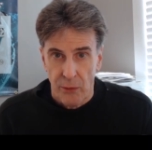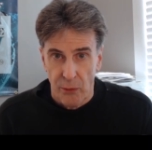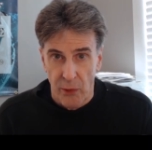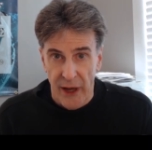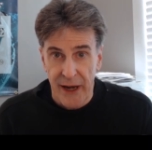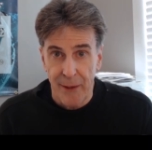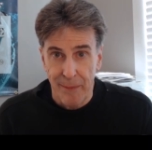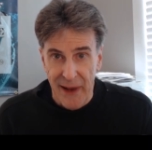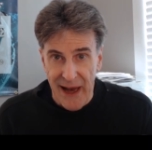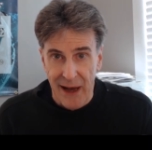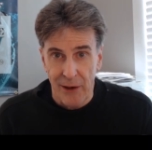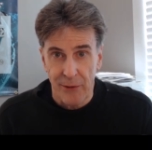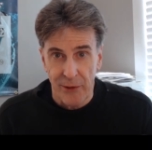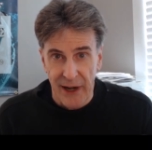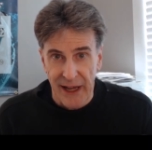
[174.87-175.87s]
What
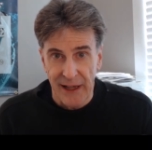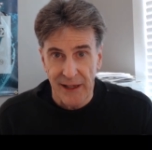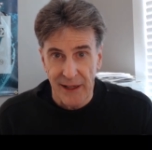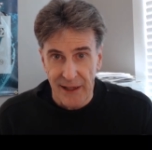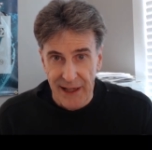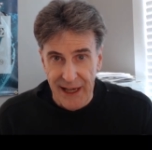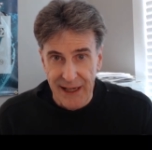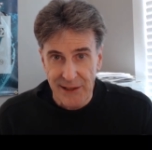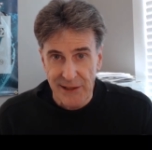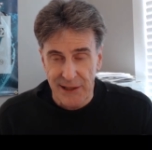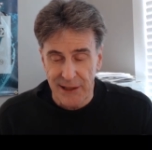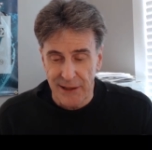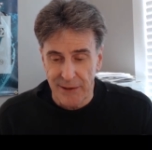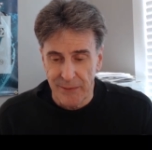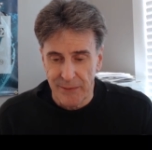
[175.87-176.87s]
about
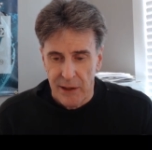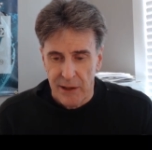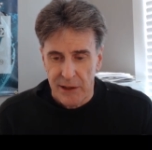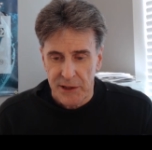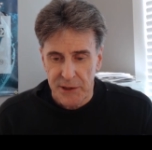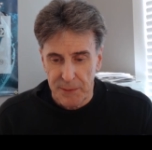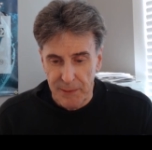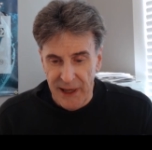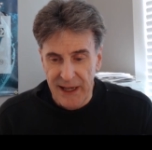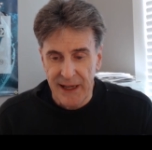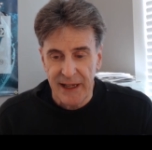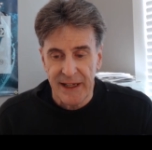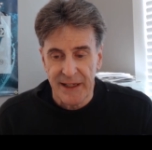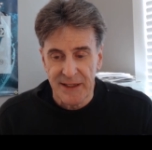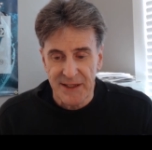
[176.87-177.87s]
regulation?
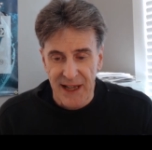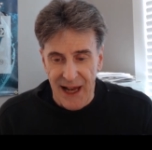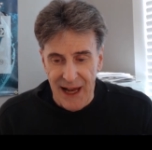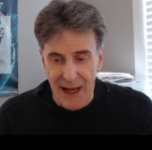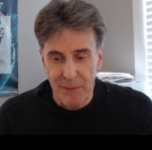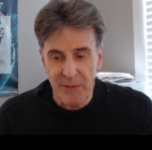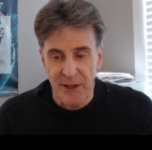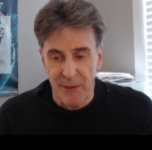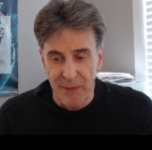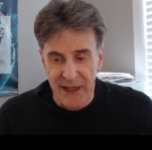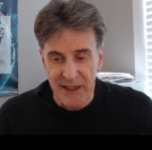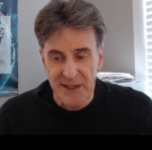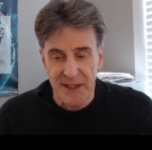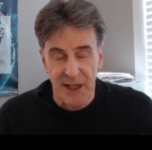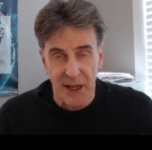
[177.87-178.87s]
Schmidt is
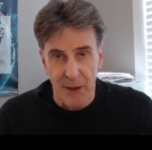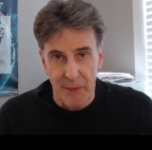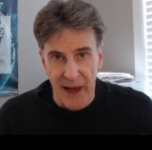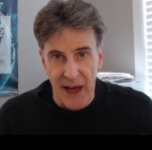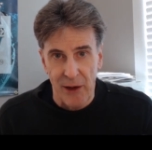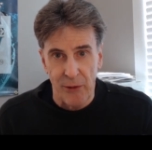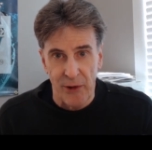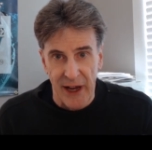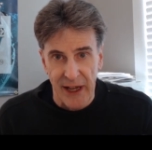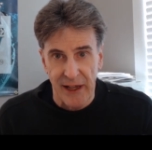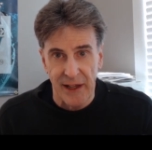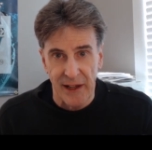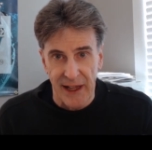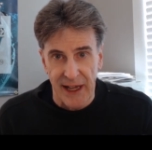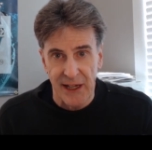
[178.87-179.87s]
optimistic about
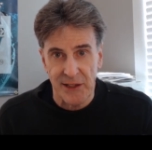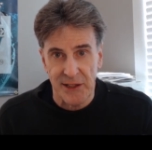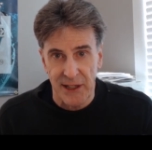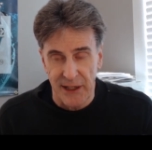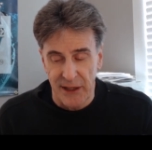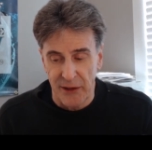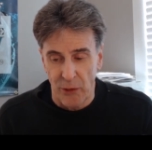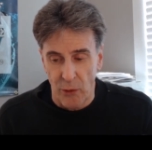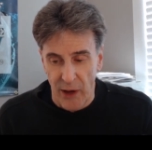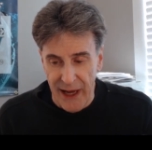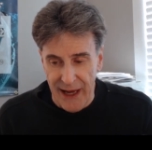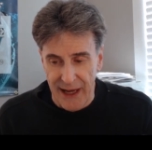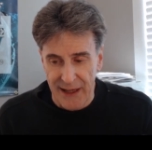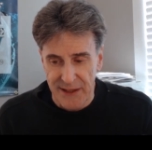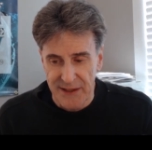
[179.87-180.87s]
regulation in the
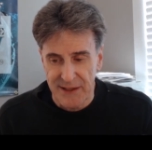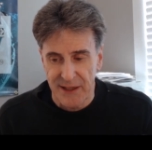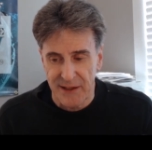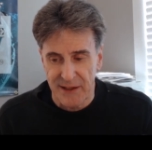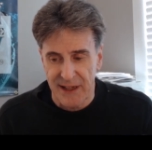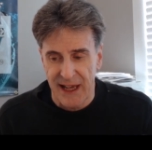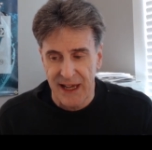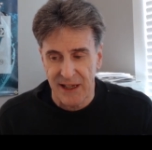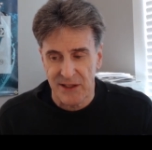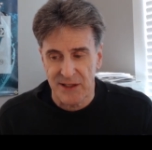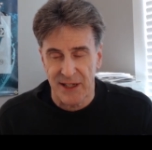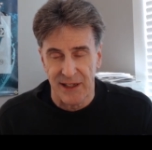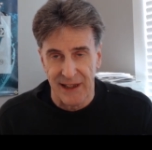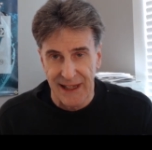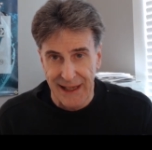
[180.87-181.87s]
West, thanks
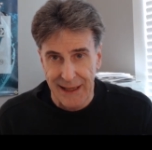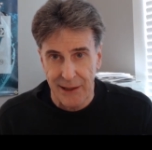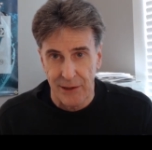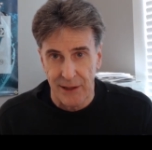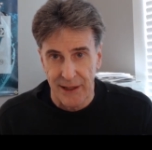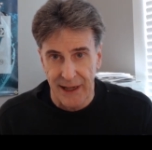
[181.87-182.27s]
to Legal